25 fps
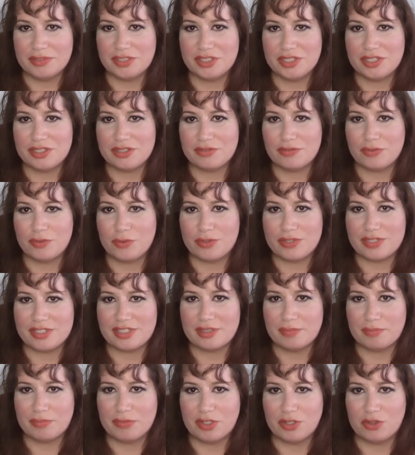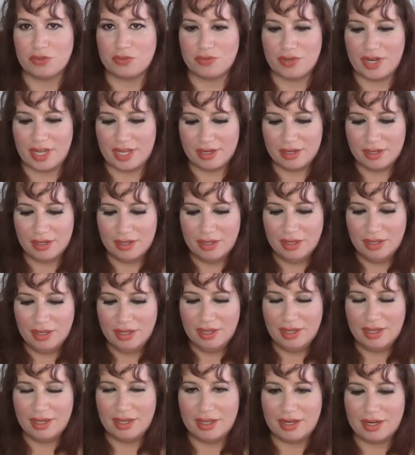She is, of course, something red,
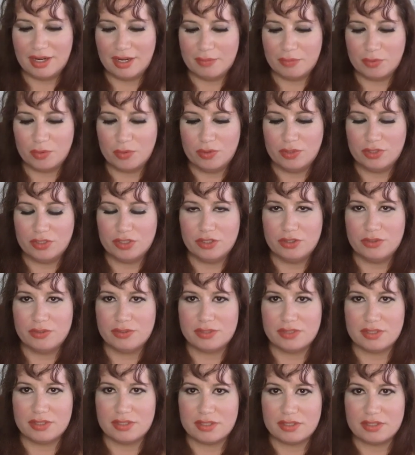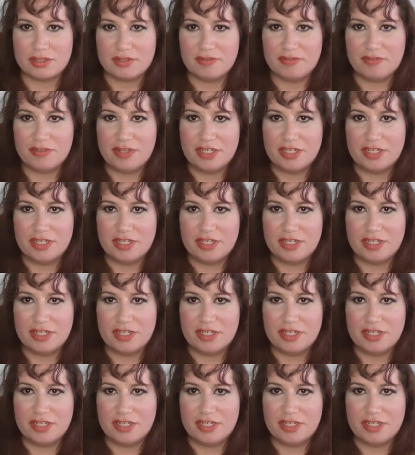and I'm going to use this